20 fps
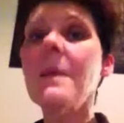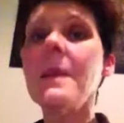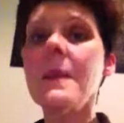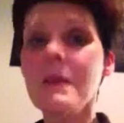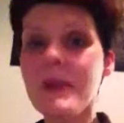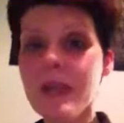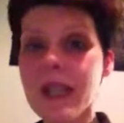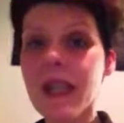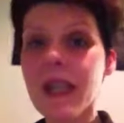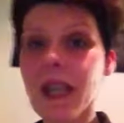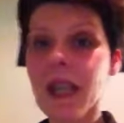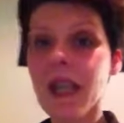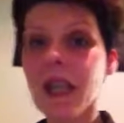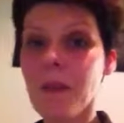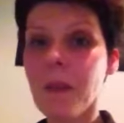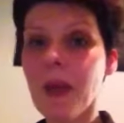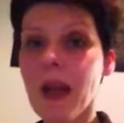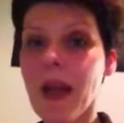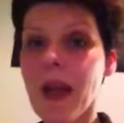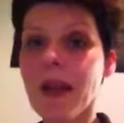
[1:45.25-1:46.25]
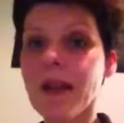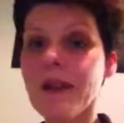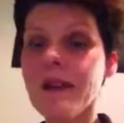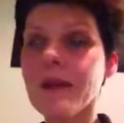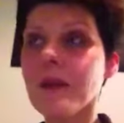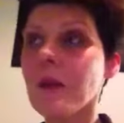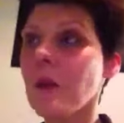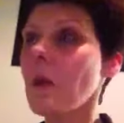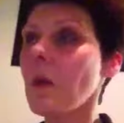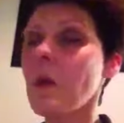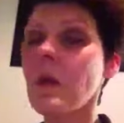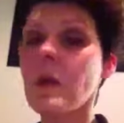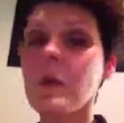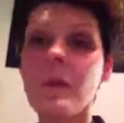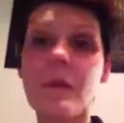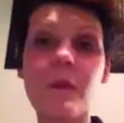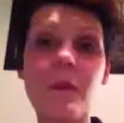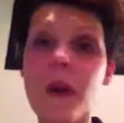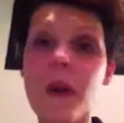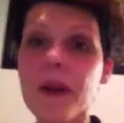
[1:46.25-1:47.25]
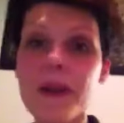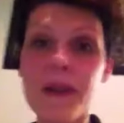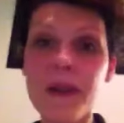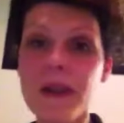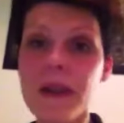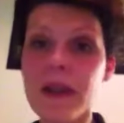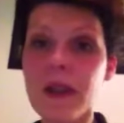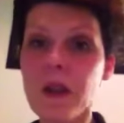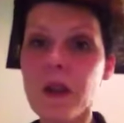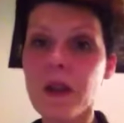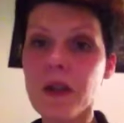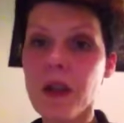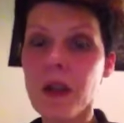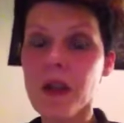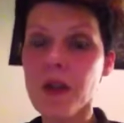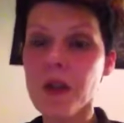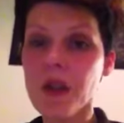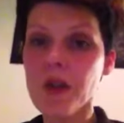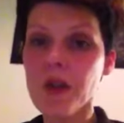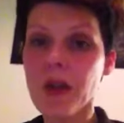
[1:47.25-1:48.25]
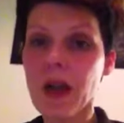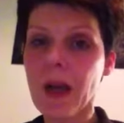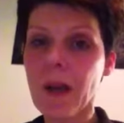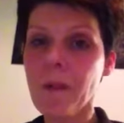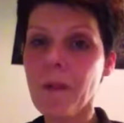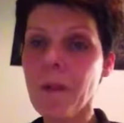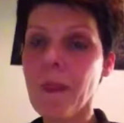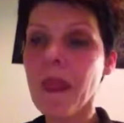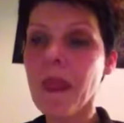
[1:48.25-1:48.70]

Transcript: the particular place or person that you're conjuring.